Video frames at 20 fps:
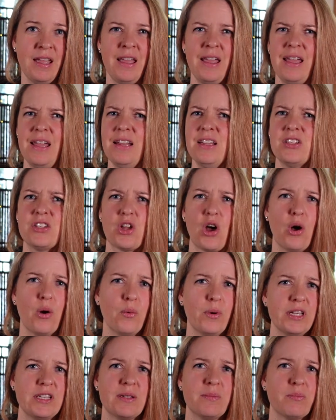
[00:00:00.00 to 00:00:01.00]
It is
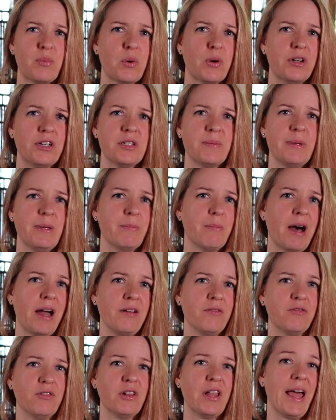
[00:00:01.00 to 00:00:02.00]
always important to be
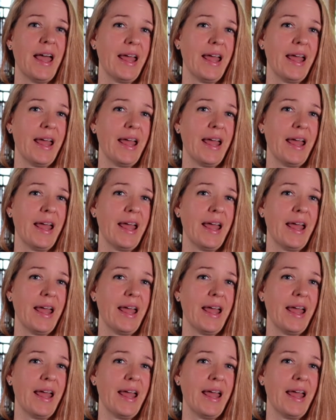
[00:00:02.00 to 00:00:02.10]
mindful